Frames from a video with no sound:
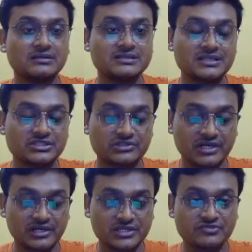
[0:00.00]
This
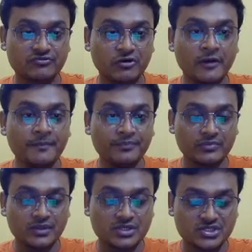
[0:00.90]
extract is from
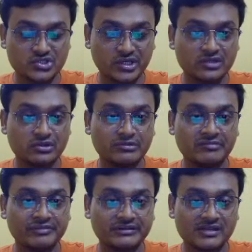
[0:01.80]
Jayanta
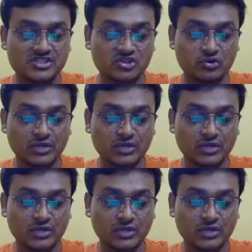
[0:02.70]
Mahapatra's